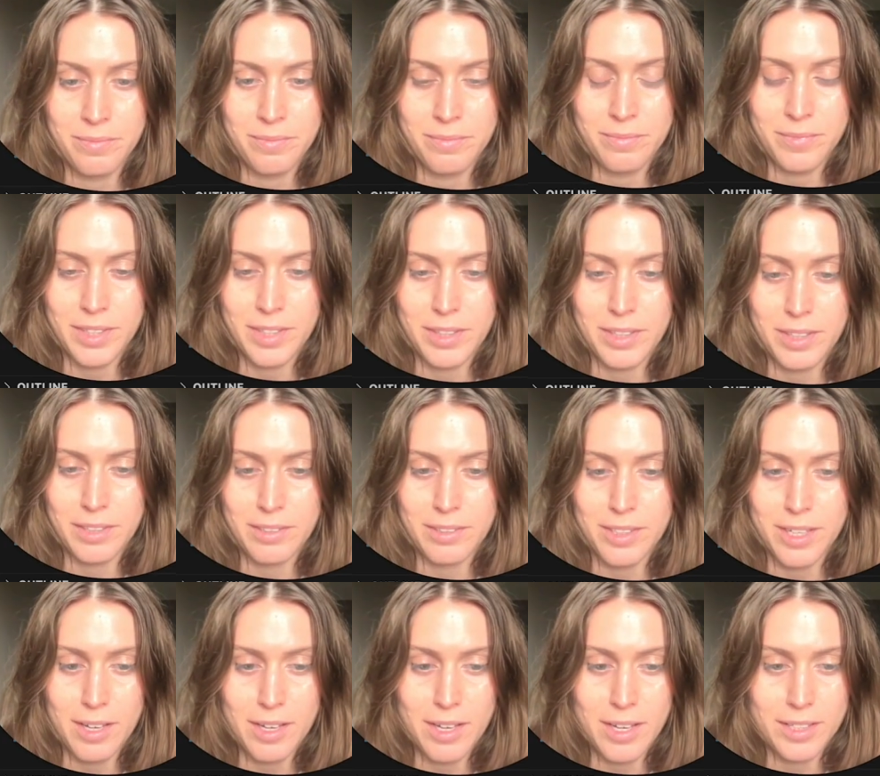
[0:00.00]
And then, yeah,
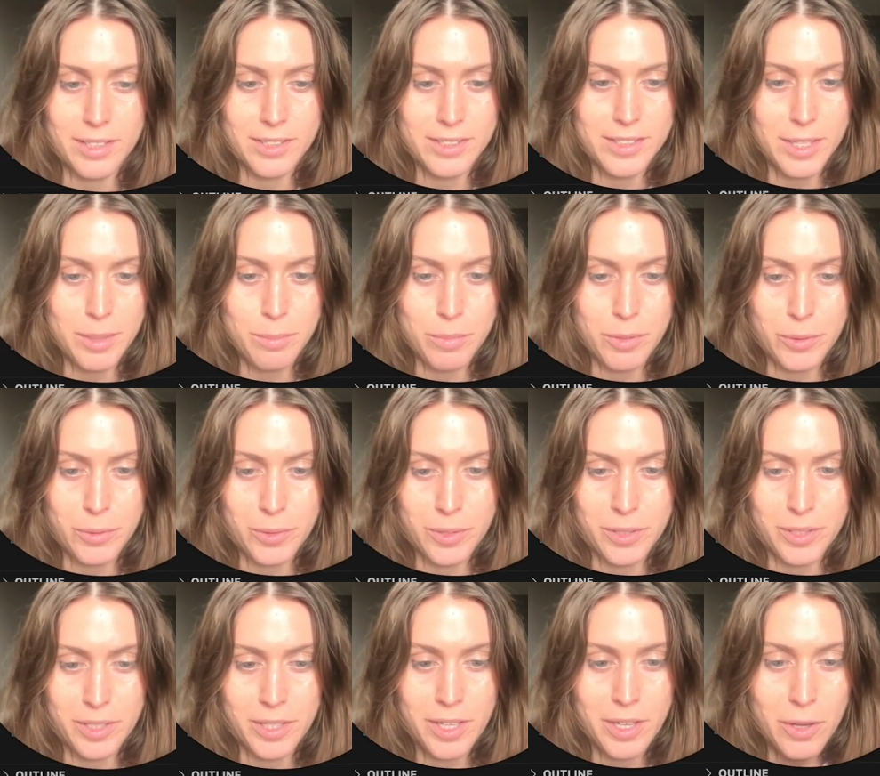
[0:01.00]
had a typo.
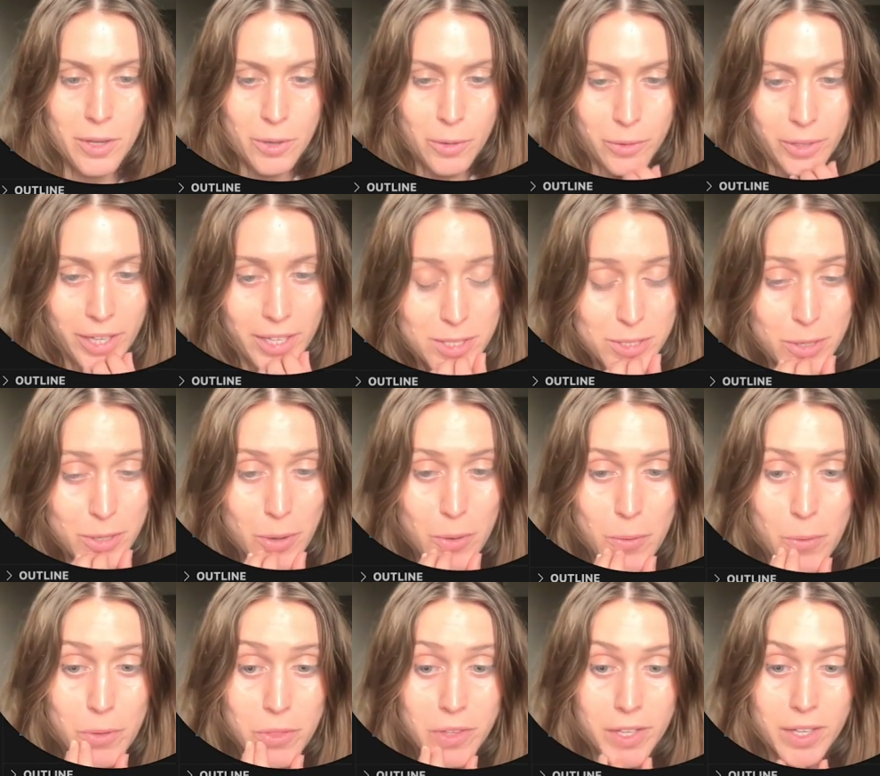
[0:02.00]
Okay,
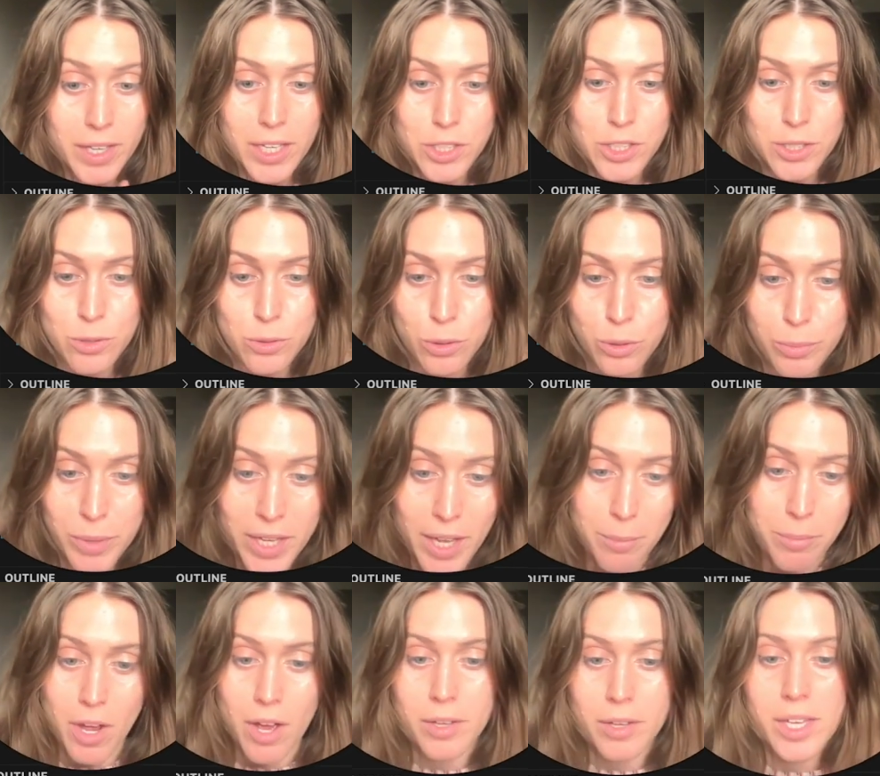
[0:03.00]
so the agent told me I'm
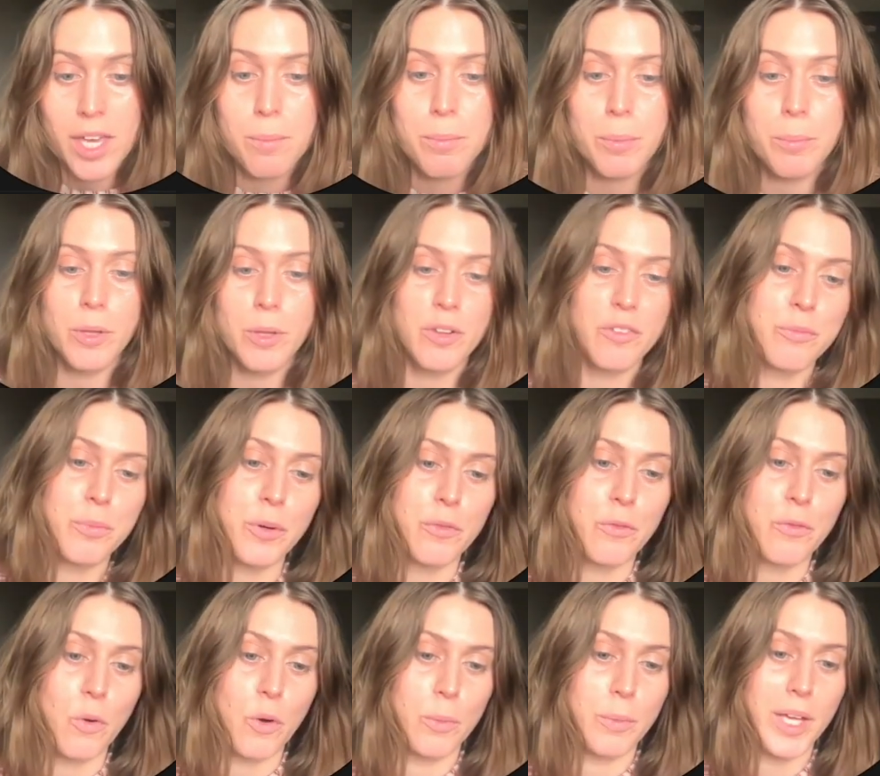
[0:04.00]
not capable of
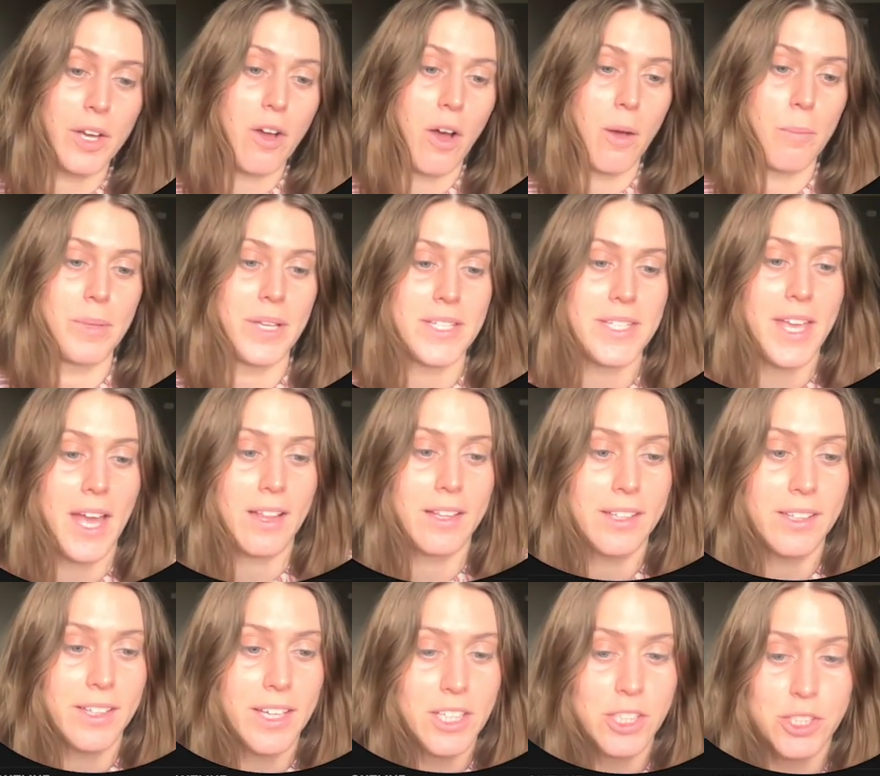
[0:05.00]
performing complex
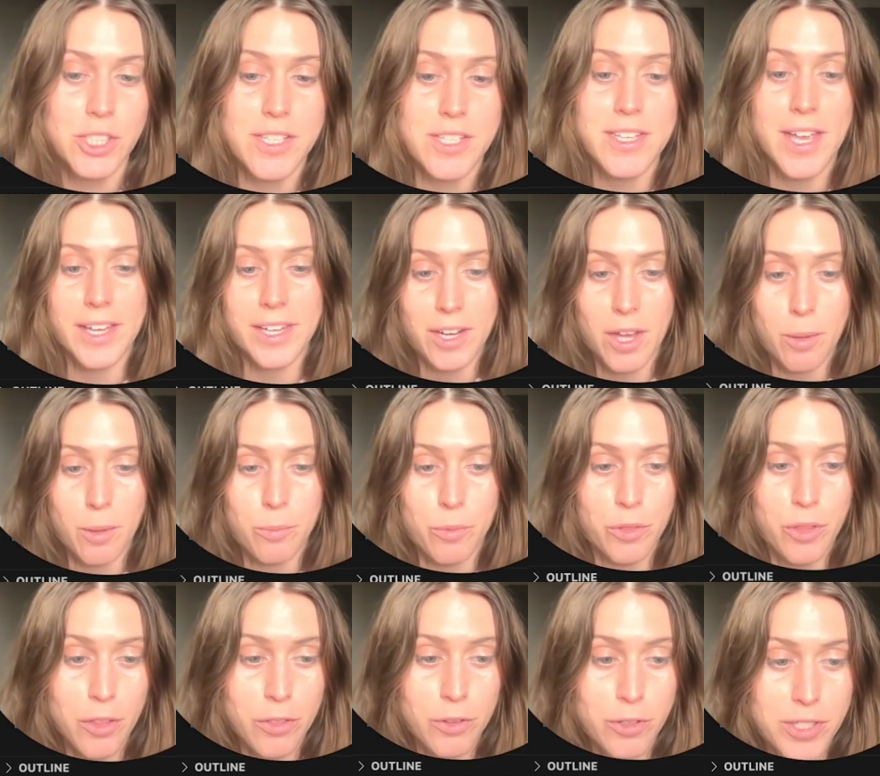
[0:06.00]
calculations. I can help with
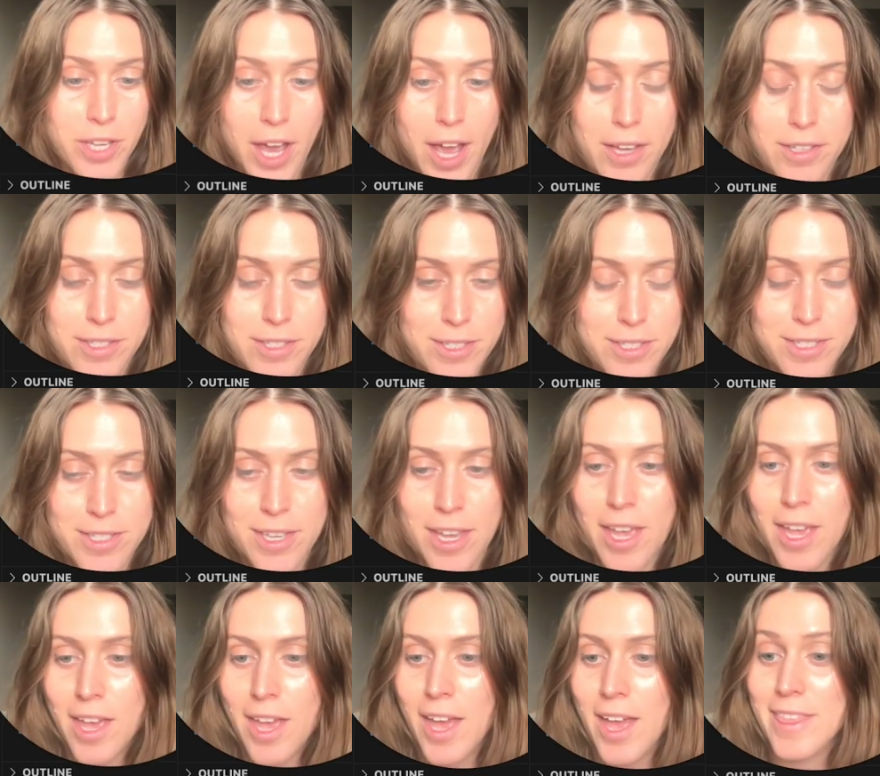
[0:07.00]
other tasks.
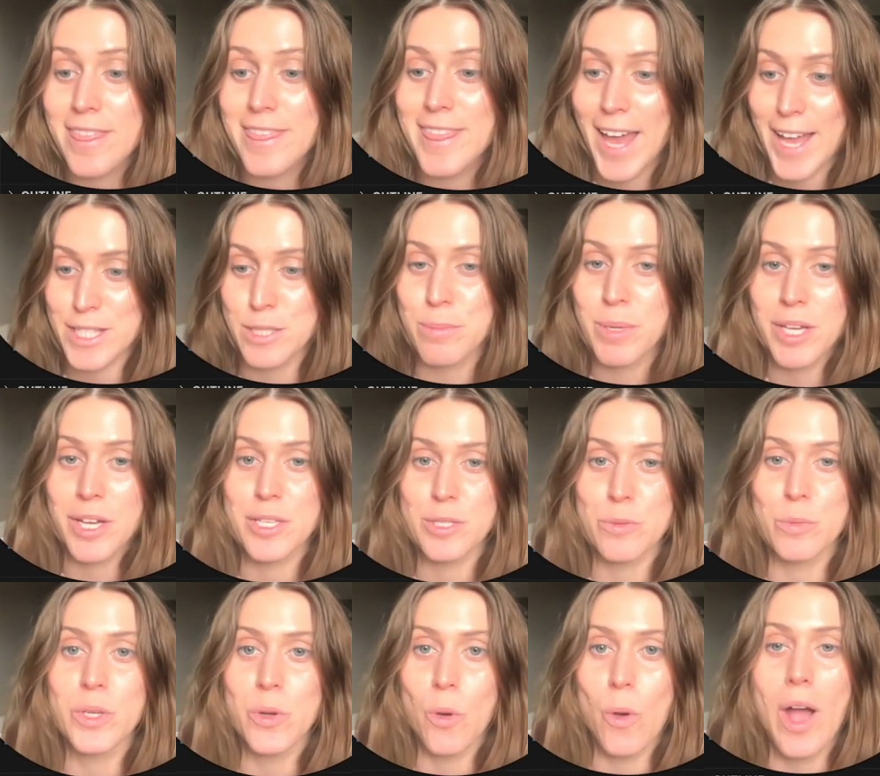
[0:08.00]
And that's because
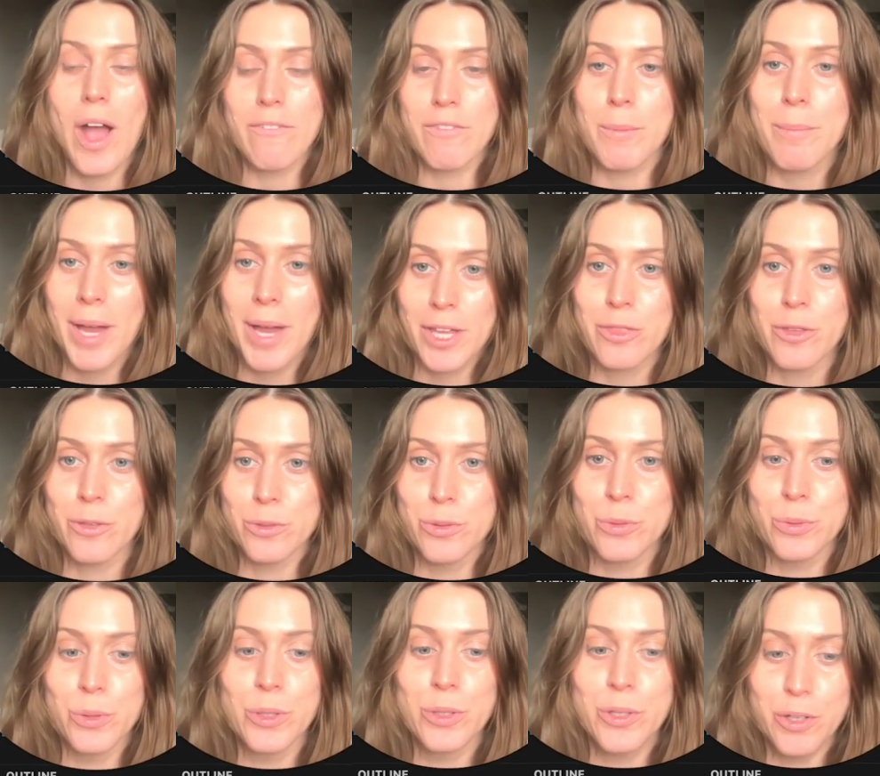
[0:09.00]
we don't have a Python
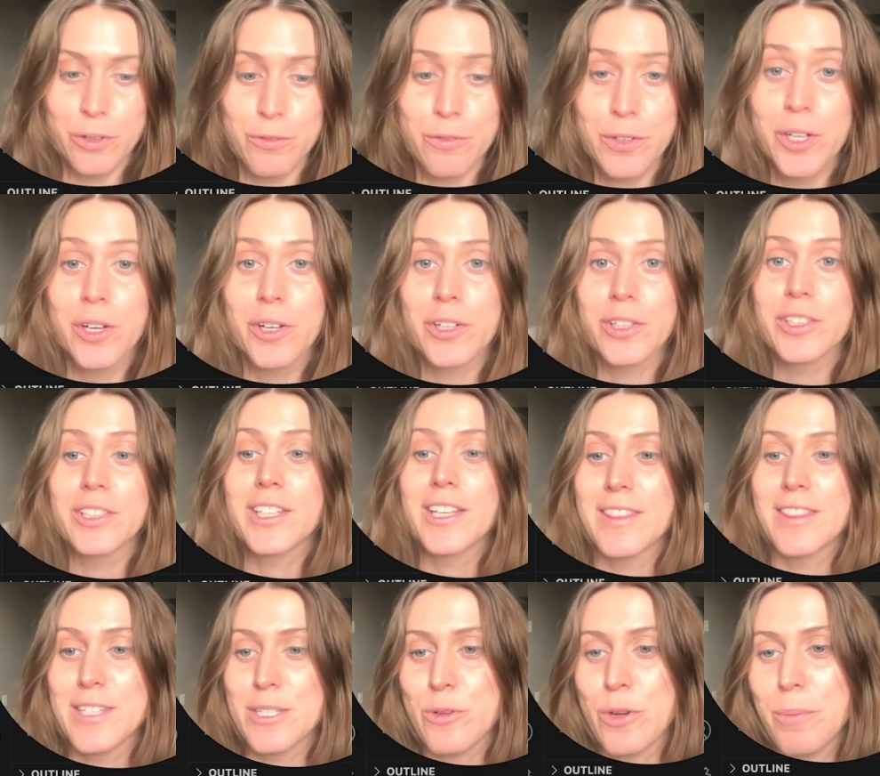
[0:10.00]
tool configured in
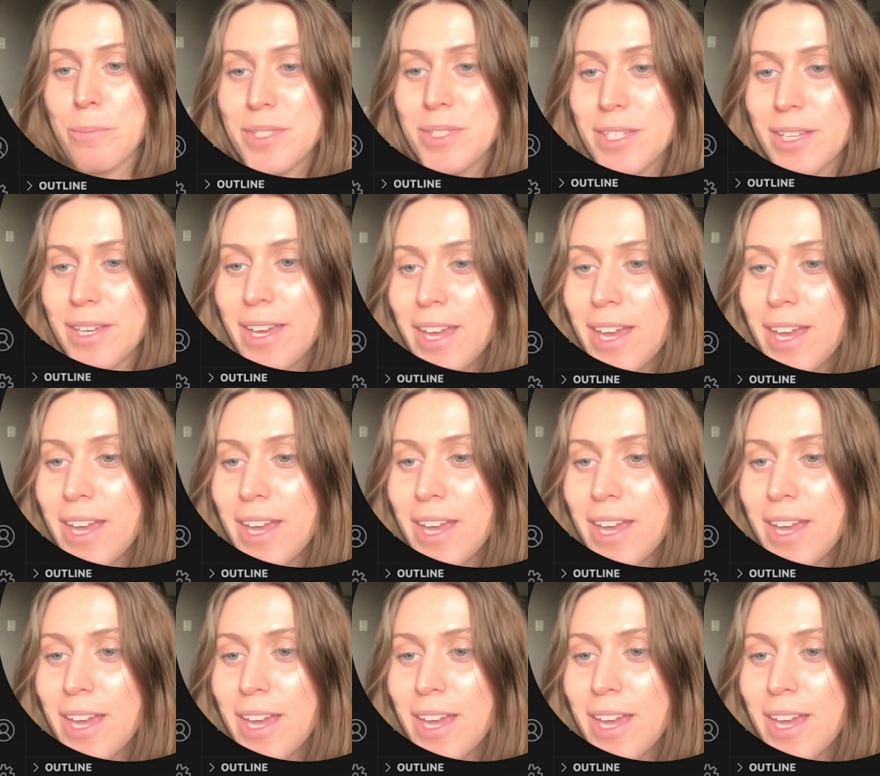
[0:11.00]
the script.